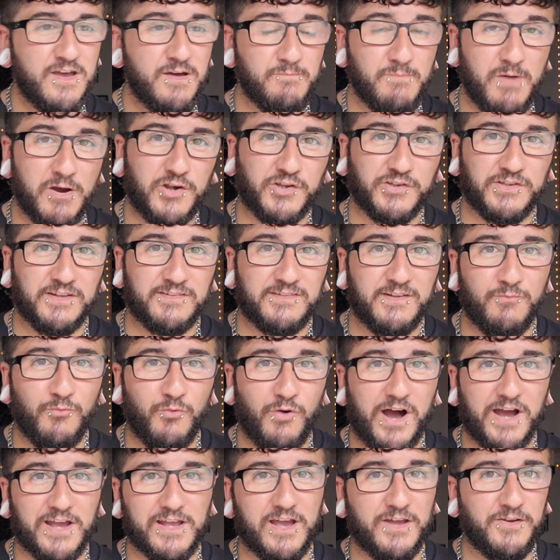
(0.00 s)
Motionless in
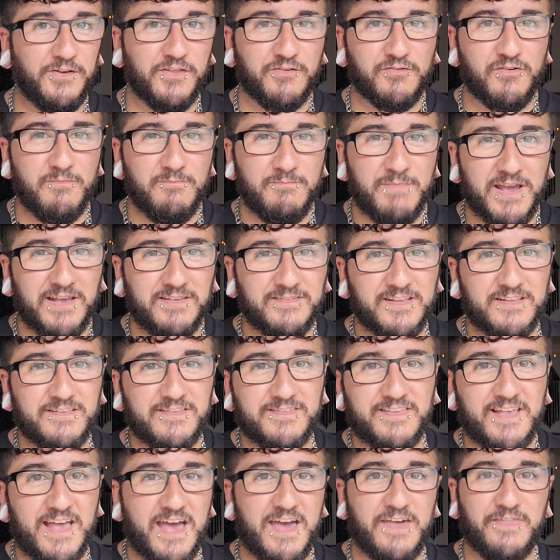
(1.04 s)
White, another amazing
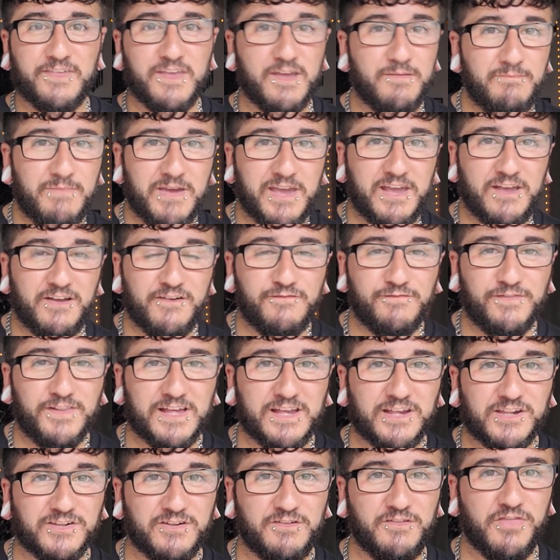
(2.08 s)
set, The Amity
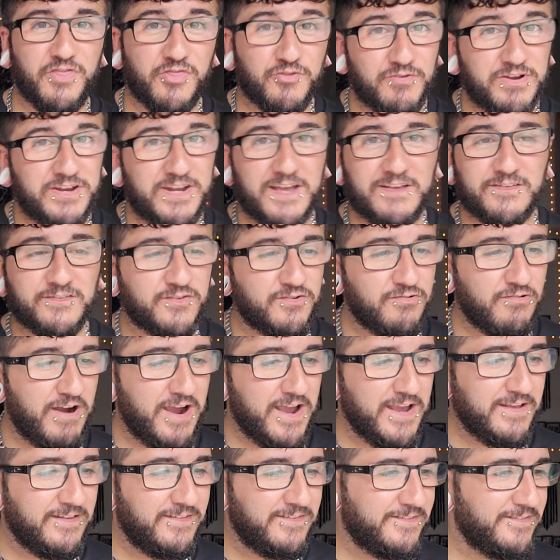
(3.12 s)
Affliction, 3 Days
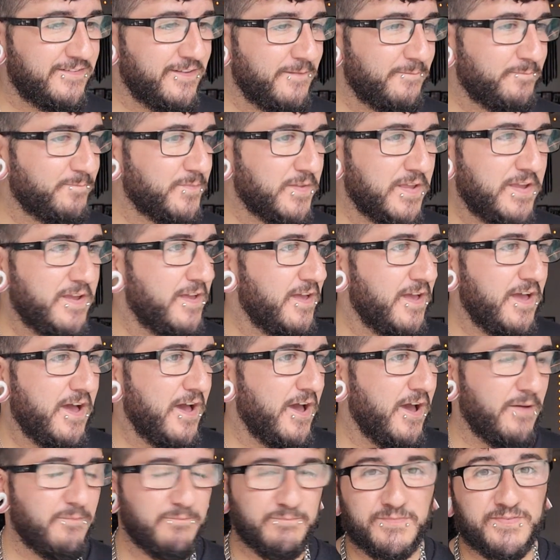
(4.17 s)
Grace,
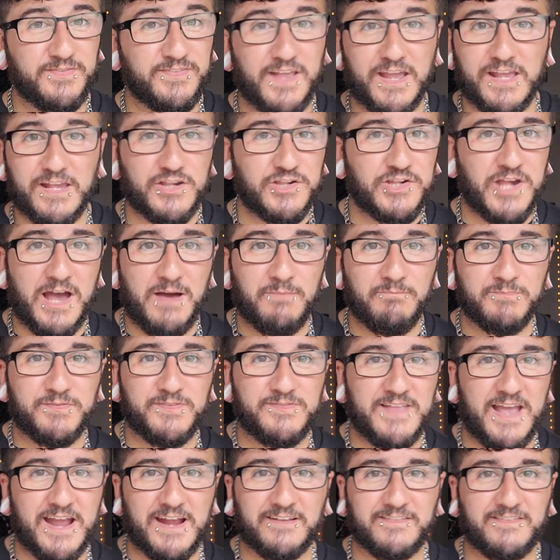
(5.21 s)
State Champs,
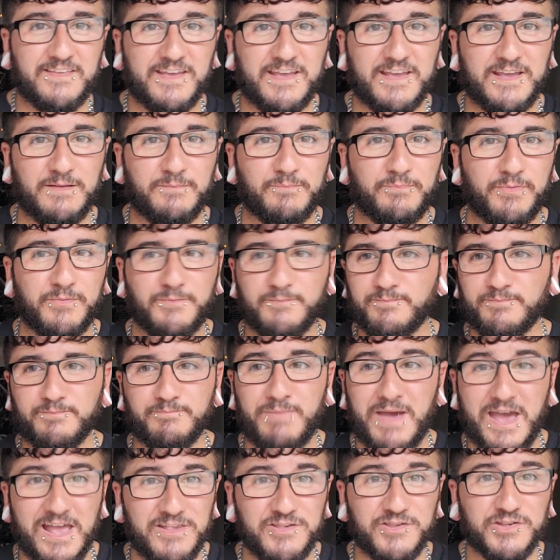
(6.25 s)
Neck Deep,
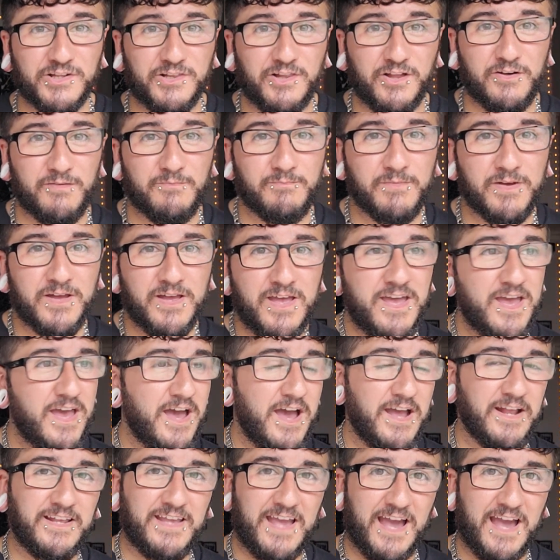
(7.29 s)
Pendulum, and